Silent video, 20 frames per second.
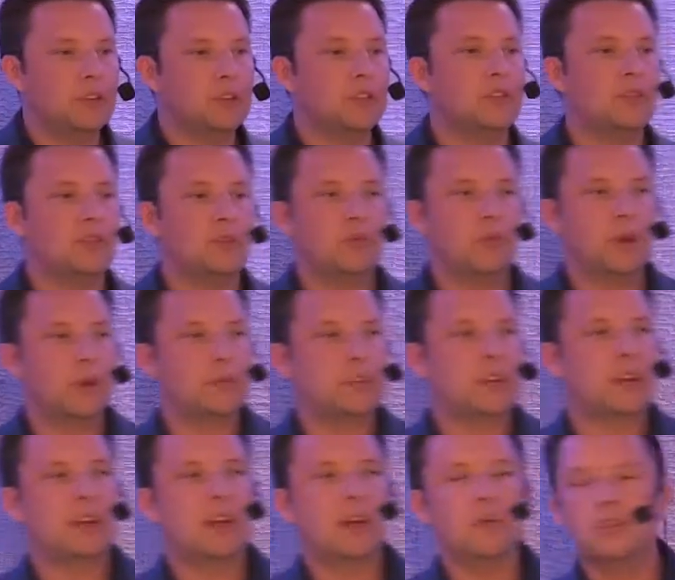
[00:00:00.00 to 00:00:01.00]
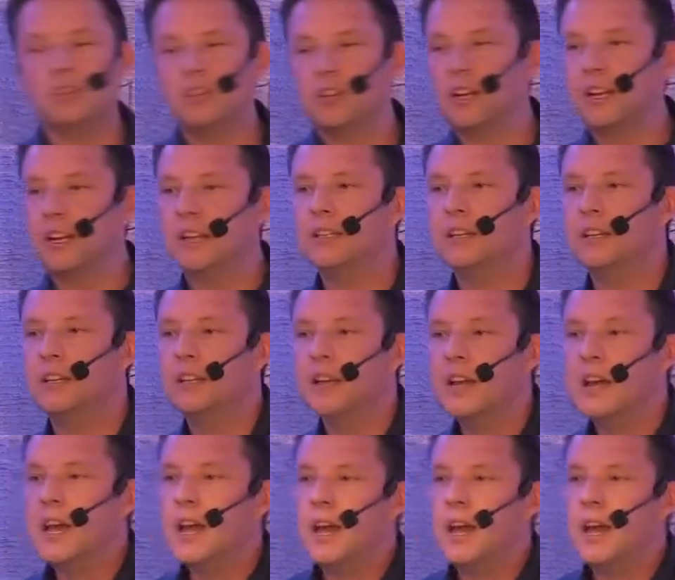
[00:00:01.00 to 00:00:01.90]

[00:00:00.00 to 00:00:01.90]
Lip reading: onto your website, come onto LinkedIn,